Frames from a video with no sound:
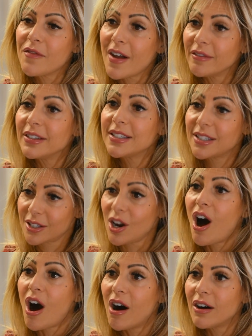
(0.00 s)
The very
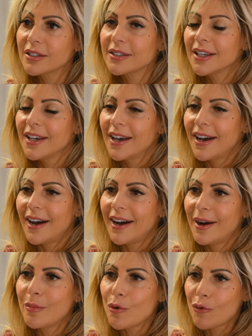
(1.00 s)
start
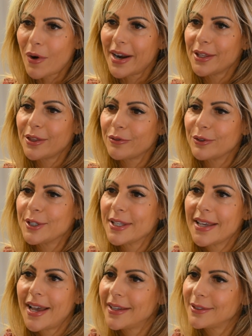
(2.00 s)
right through to
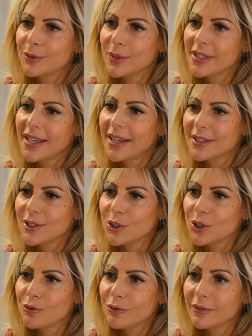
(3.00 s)
the end was, yeah,
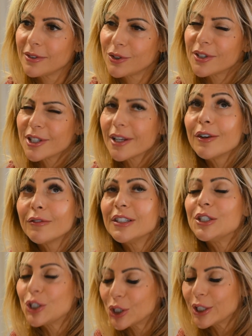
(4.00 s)
such a
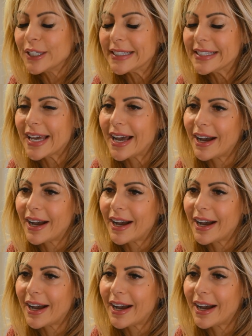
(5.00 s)
lovely journey to have.